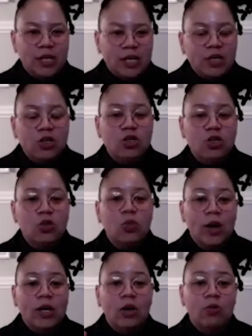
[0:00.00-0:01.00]
into
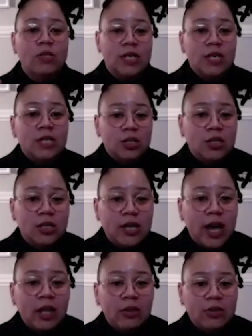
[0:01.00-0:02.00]
what goes into the
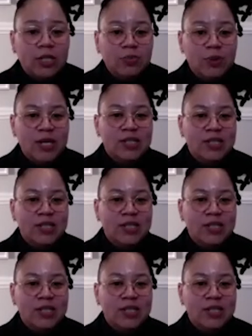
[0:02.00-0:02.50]
gallery space.